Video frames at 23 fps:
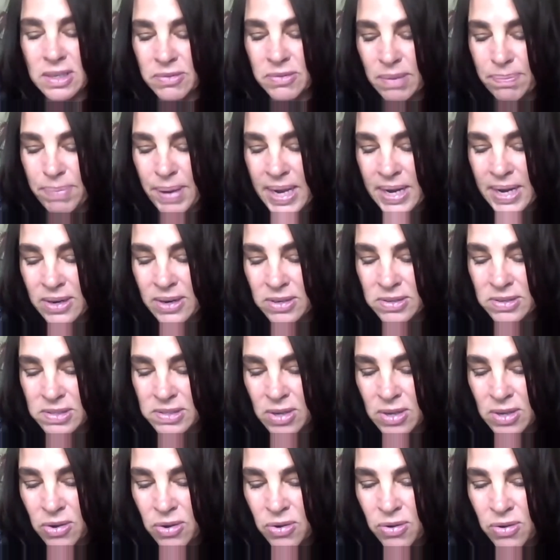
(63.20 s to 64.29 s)
in repairs.
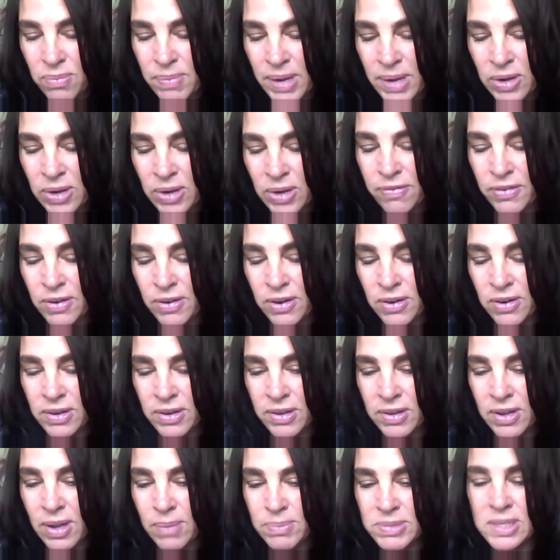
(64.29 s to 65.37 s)
So my
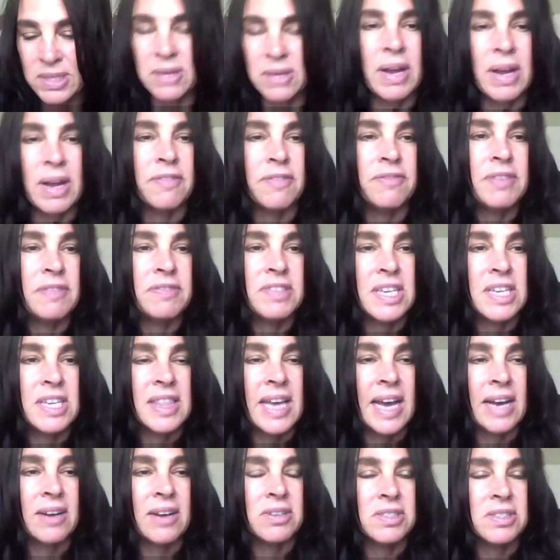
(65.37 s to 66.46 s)
offer comes in around fifty
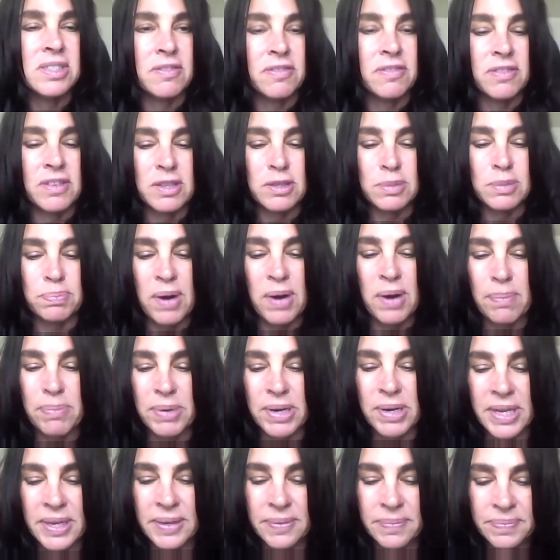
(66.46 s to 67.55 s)
thousand for this
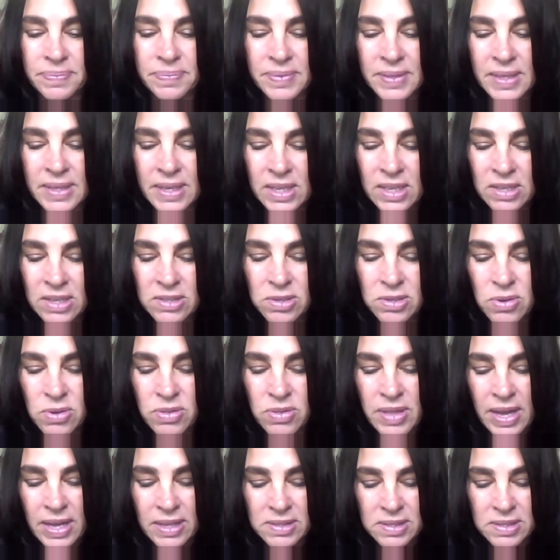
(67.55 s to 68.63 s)
property. So
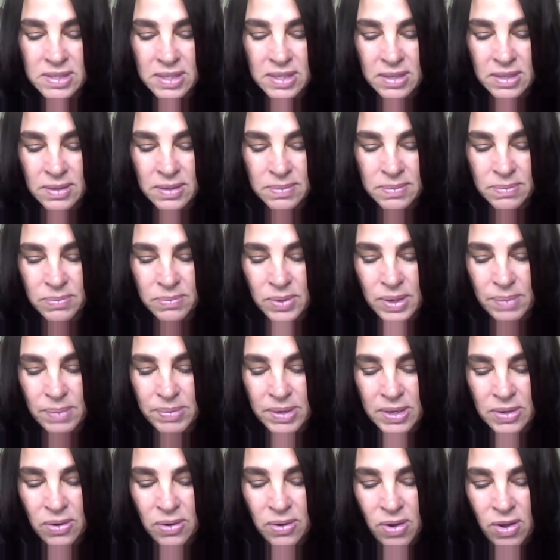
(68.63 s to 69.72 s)
that's um, what I'm
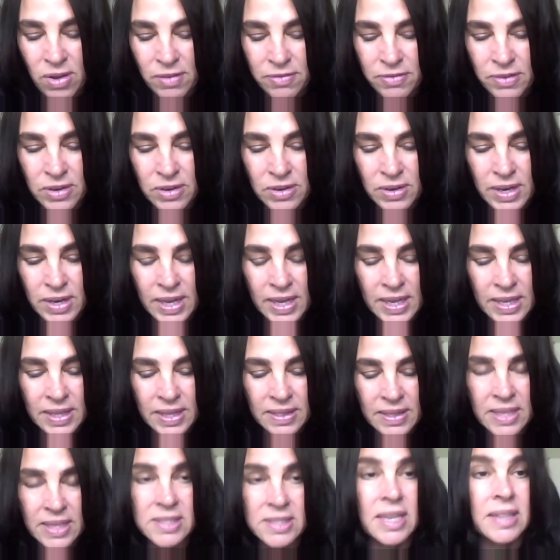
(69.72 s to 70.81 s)
gonna offer.
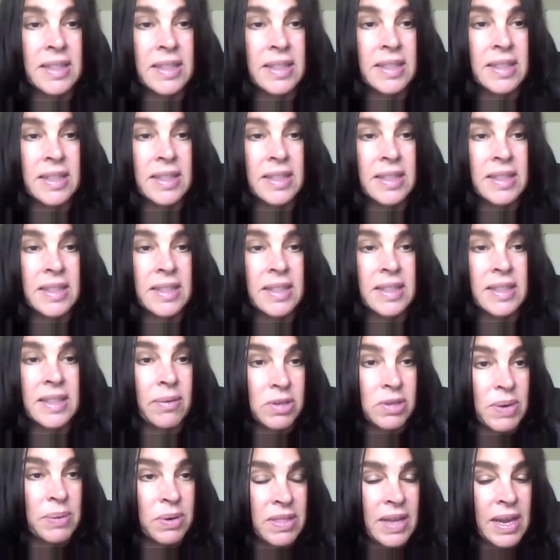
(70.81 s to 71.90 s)
And they said
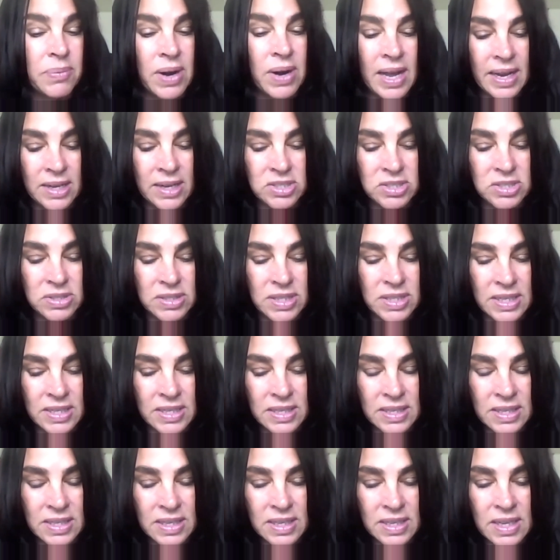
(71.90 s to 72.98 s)
that they were at,
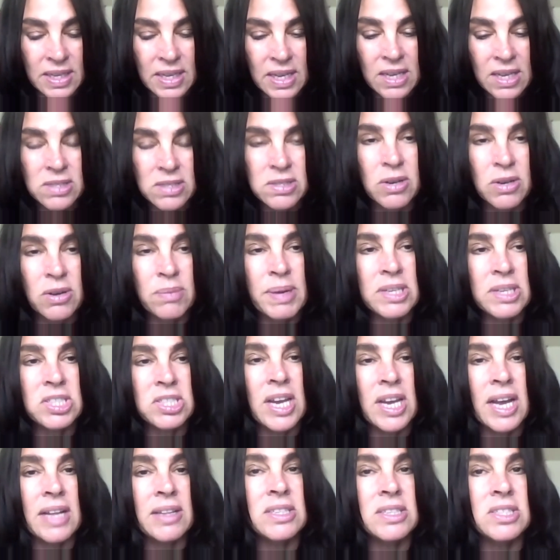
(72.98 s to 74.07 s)
actually. So my
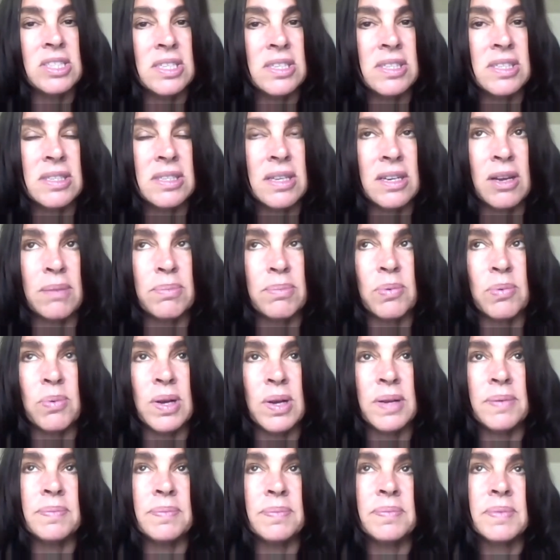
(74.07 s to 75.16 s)
challenge is, number
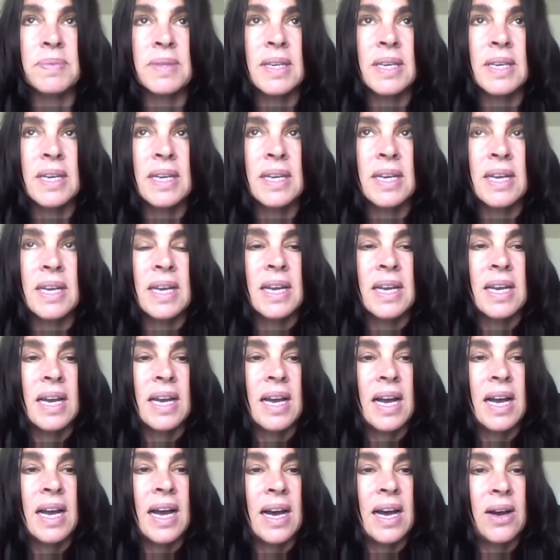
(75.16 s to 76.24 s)
one,
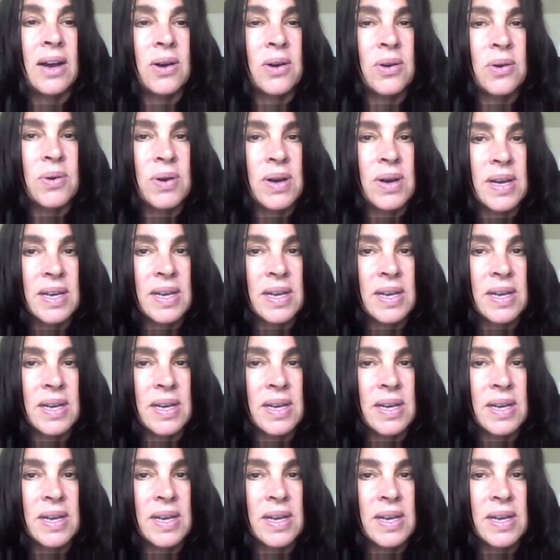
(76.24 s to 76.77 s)
how